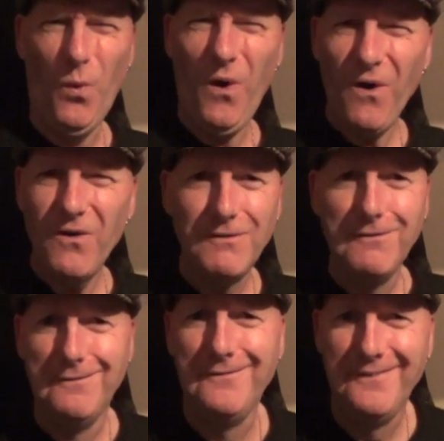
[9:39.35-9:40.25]
What?
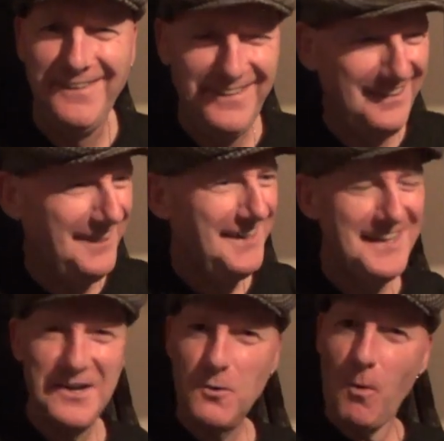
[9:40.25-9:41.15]

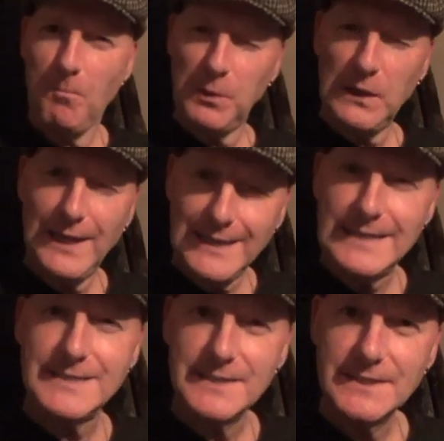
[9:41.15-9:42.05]
What
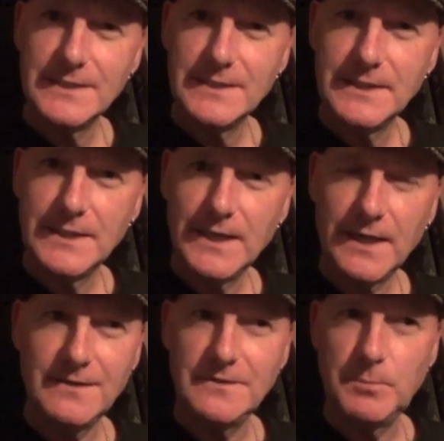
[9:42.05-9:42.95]
planet
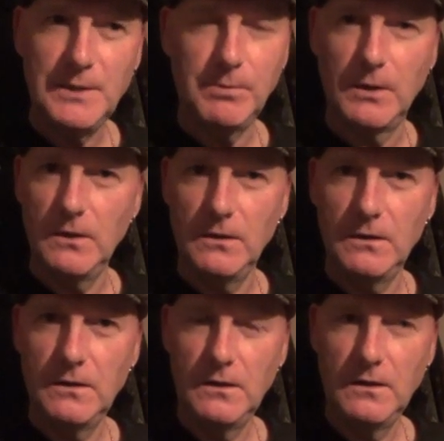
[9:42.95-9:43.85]
are these people
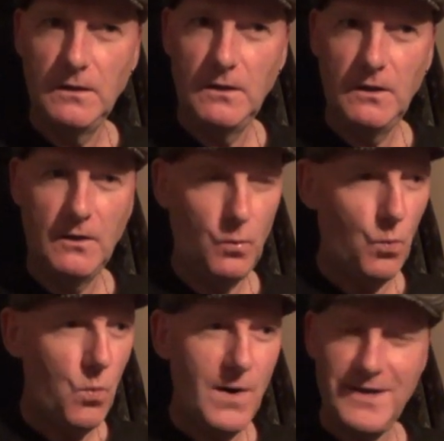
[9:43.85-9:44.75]
on?
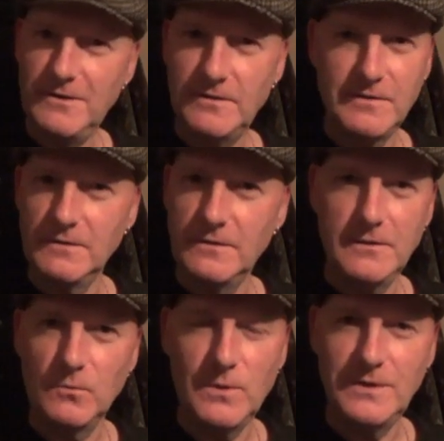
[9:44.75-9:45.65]
Where
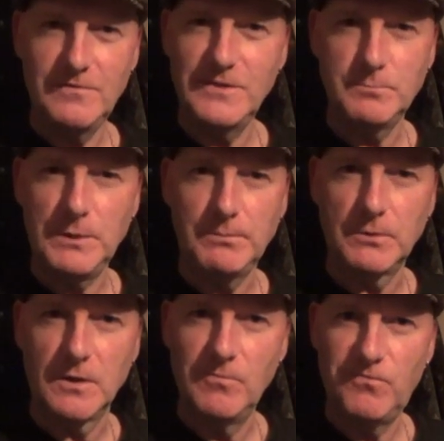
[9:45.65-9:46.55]
have these
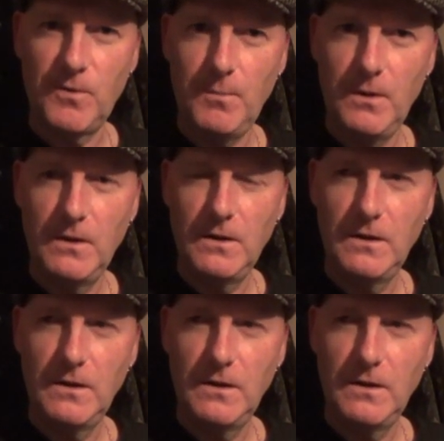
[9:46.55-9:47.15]
people come from?